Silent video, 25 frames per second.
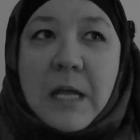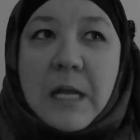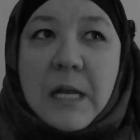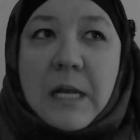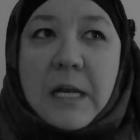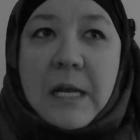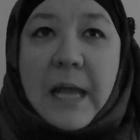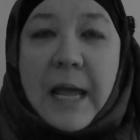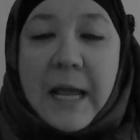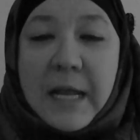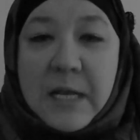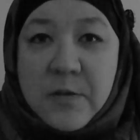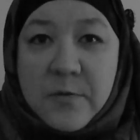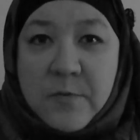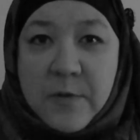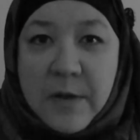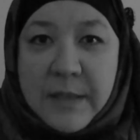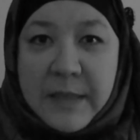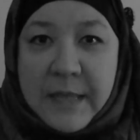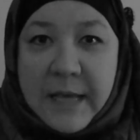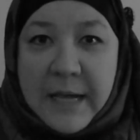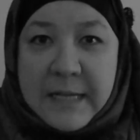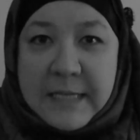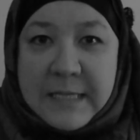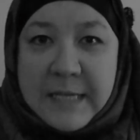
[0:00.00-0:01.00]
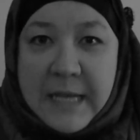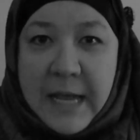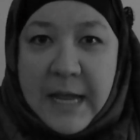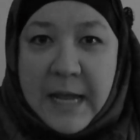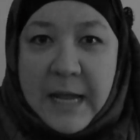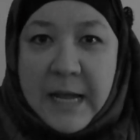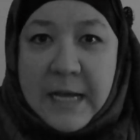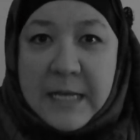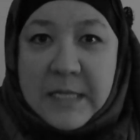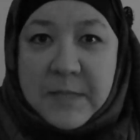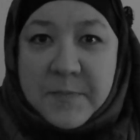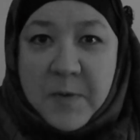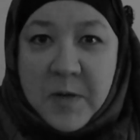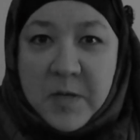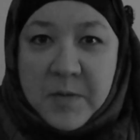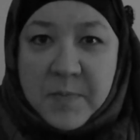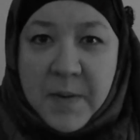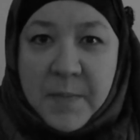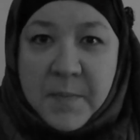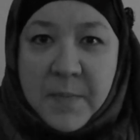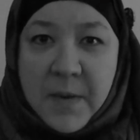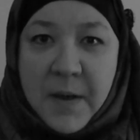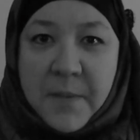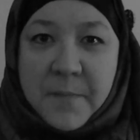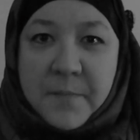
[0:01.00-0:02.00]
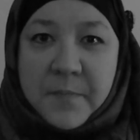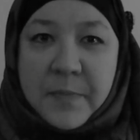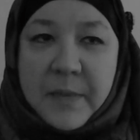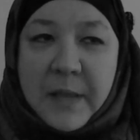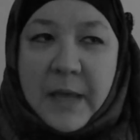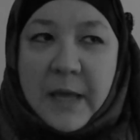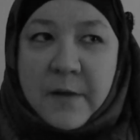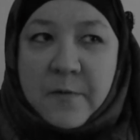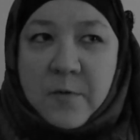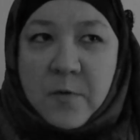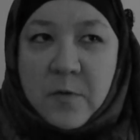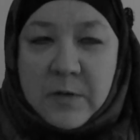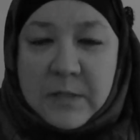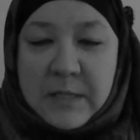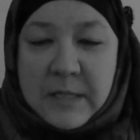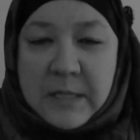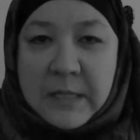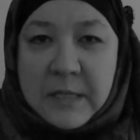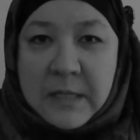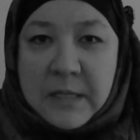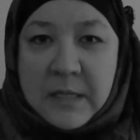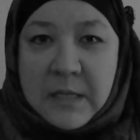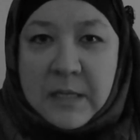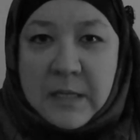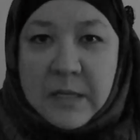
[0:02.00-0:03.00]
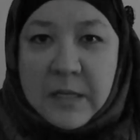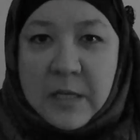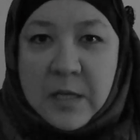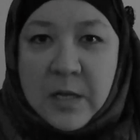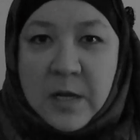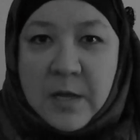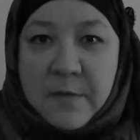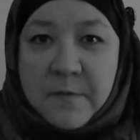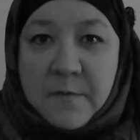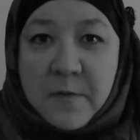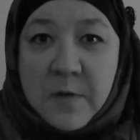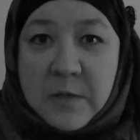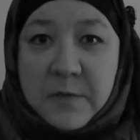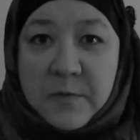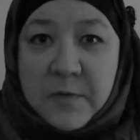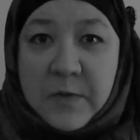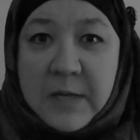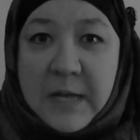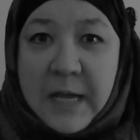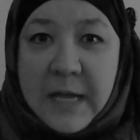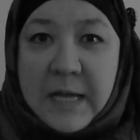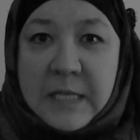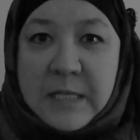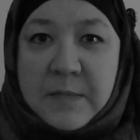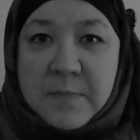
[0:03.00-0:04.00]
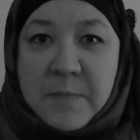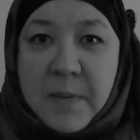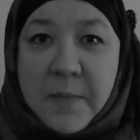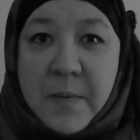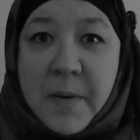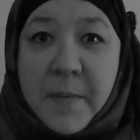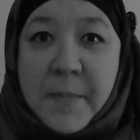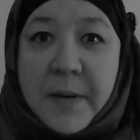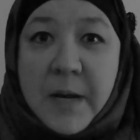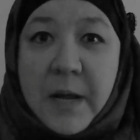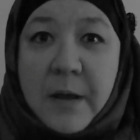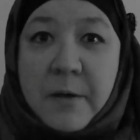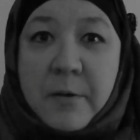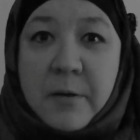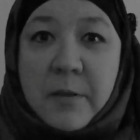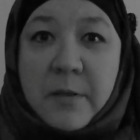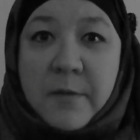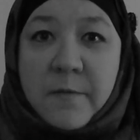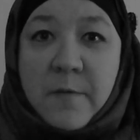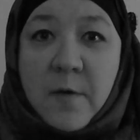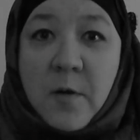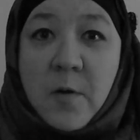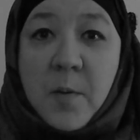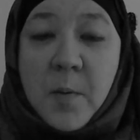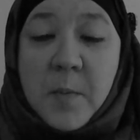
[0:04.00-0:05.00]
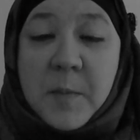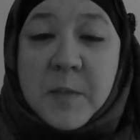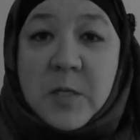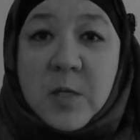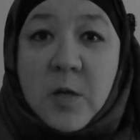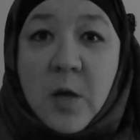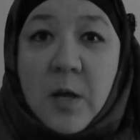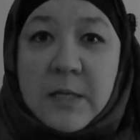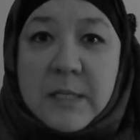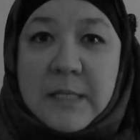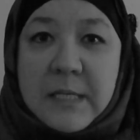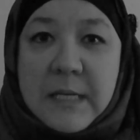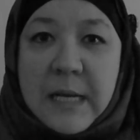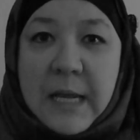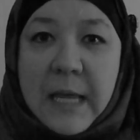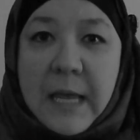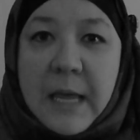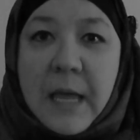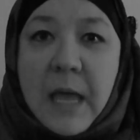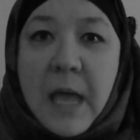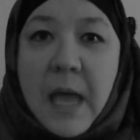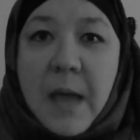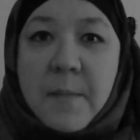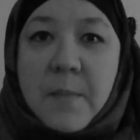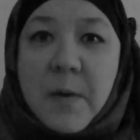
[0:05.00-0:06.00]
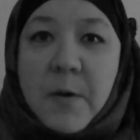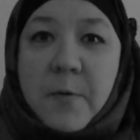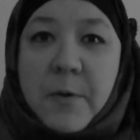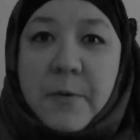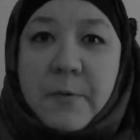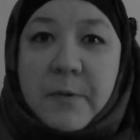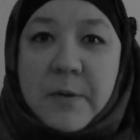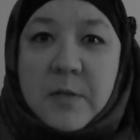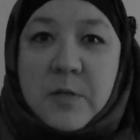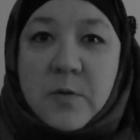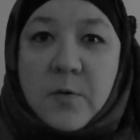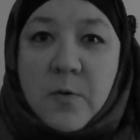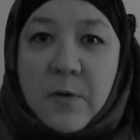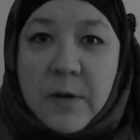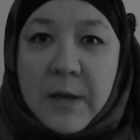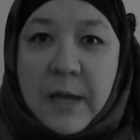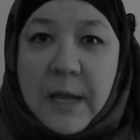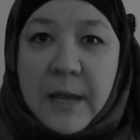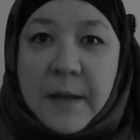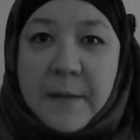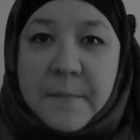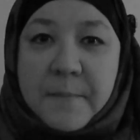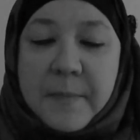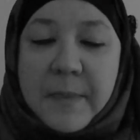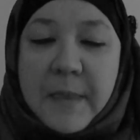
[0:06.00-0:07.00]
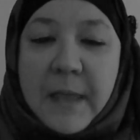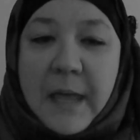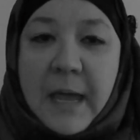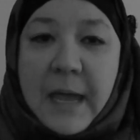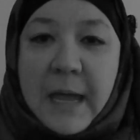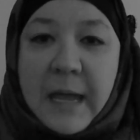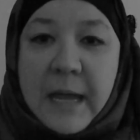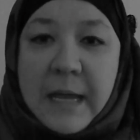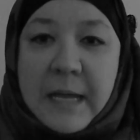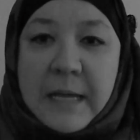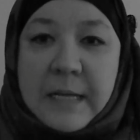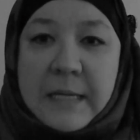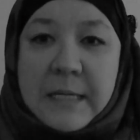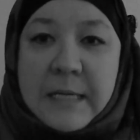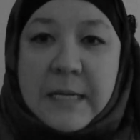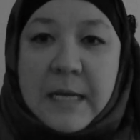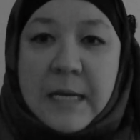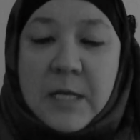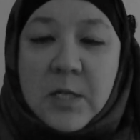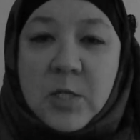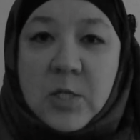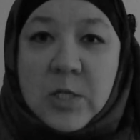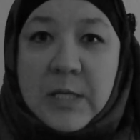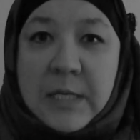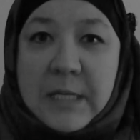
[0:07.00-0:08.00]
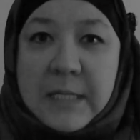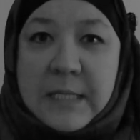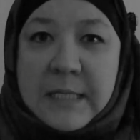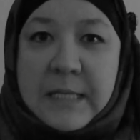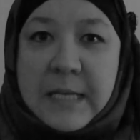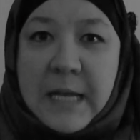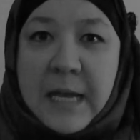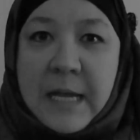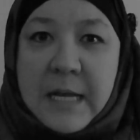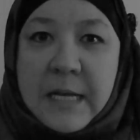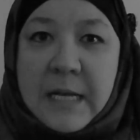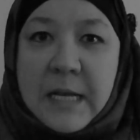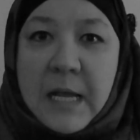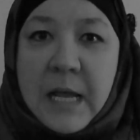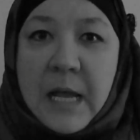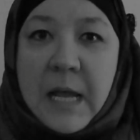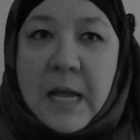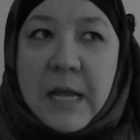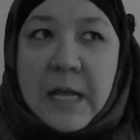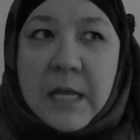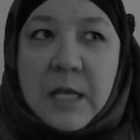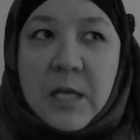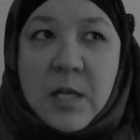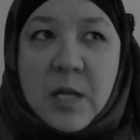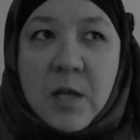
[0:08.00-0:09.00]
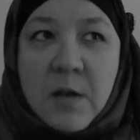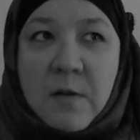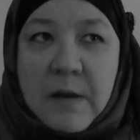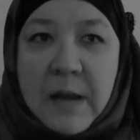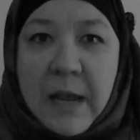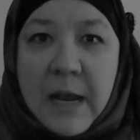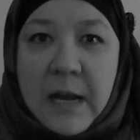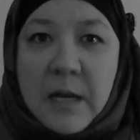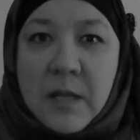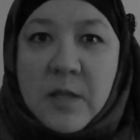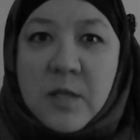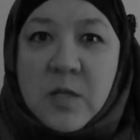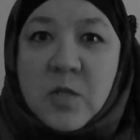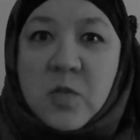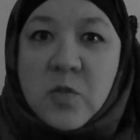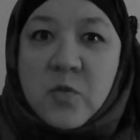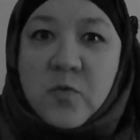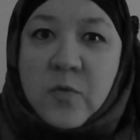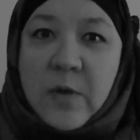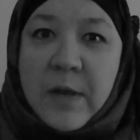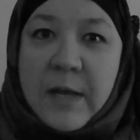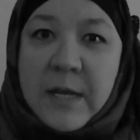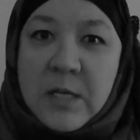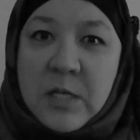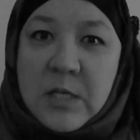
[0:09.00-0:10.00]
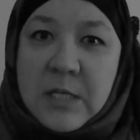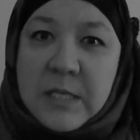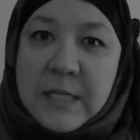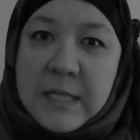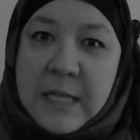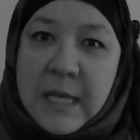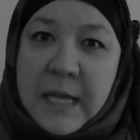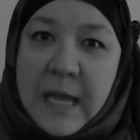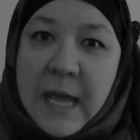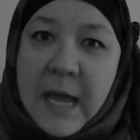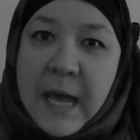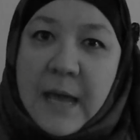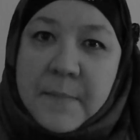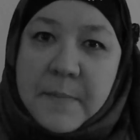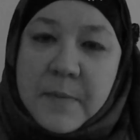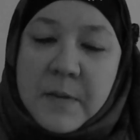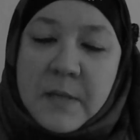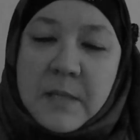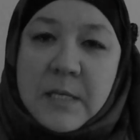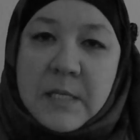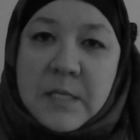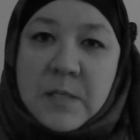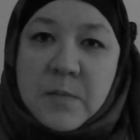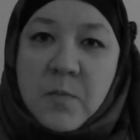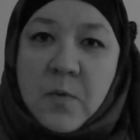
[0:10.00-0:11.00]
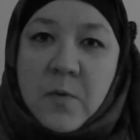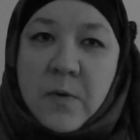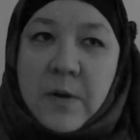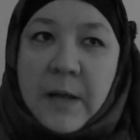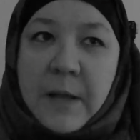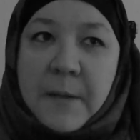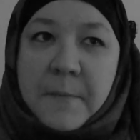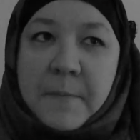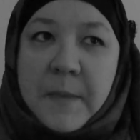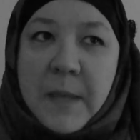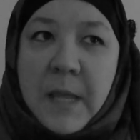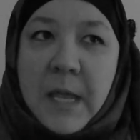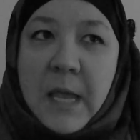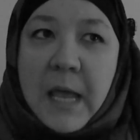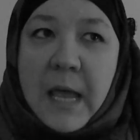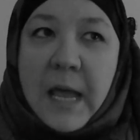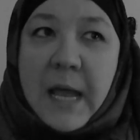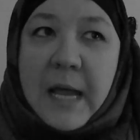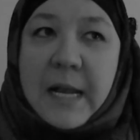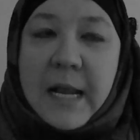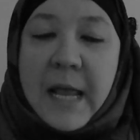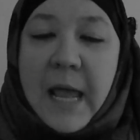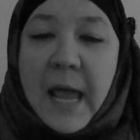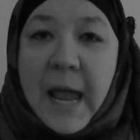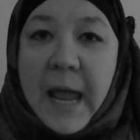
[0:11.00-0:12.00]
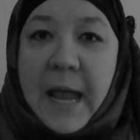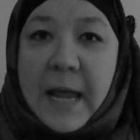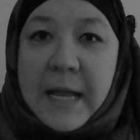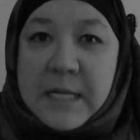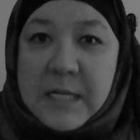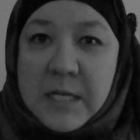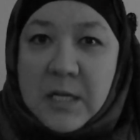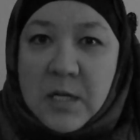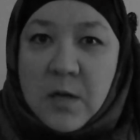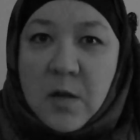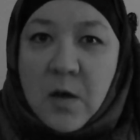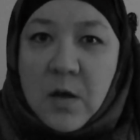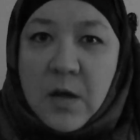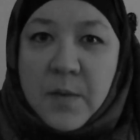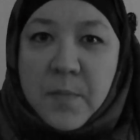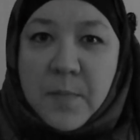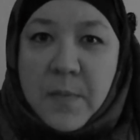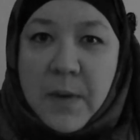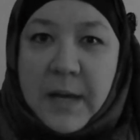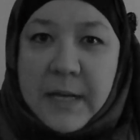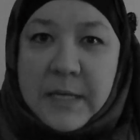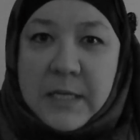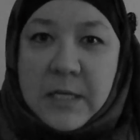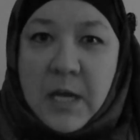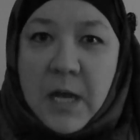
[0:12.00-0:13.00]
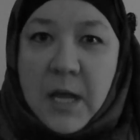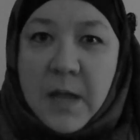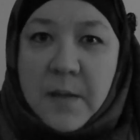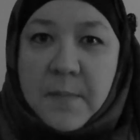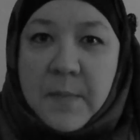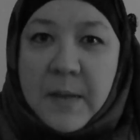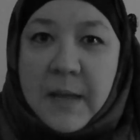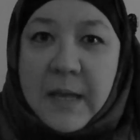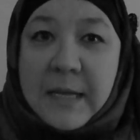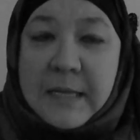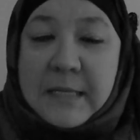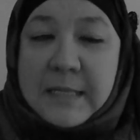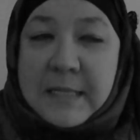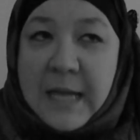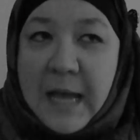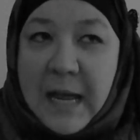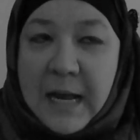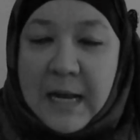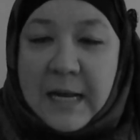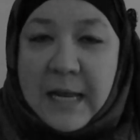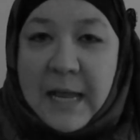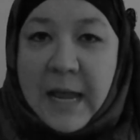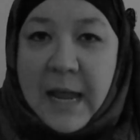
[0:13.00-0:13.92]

Later on that day, I spoke to my mum, and of course, in the first few days, my mum and I were on the phone almost constantly. But we were talking, and she said, "You know, Layla, the strangest thing happened this morning. At 8 o'clock my time, exactly